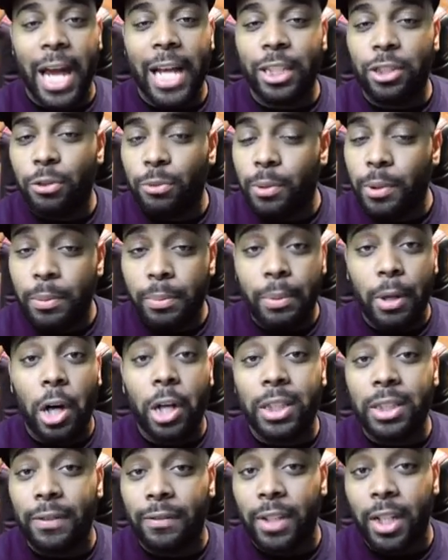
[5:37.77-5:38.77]
attribute
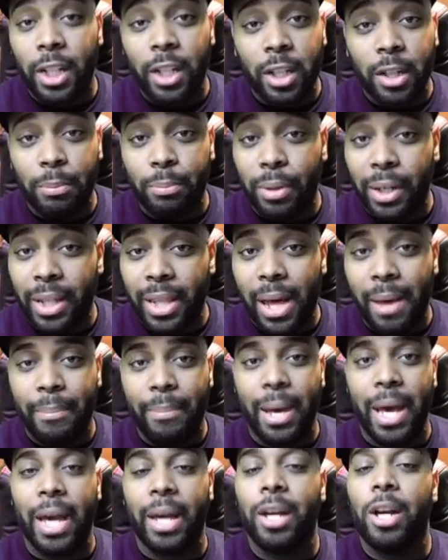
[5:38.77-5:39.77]
bars if they're going to bring that
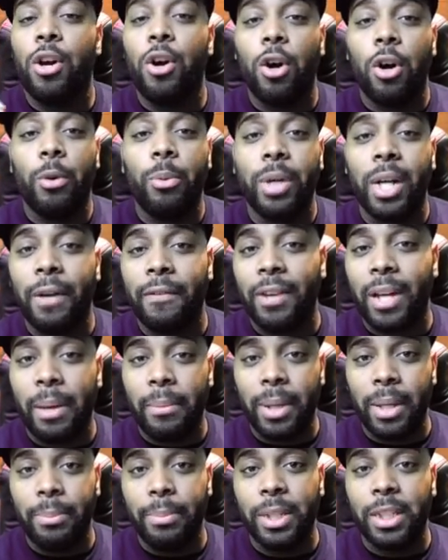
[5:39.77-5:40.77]
back or whatever that
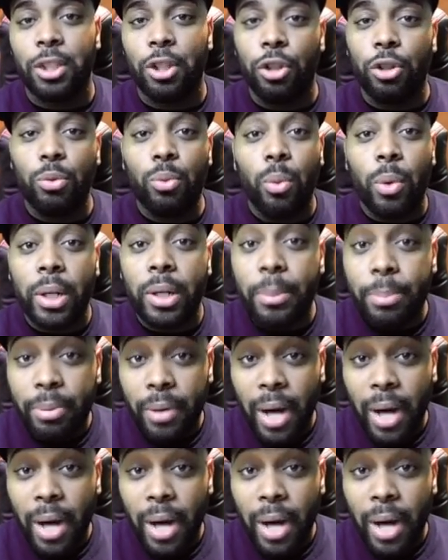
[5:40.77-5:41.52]
may be. So you want to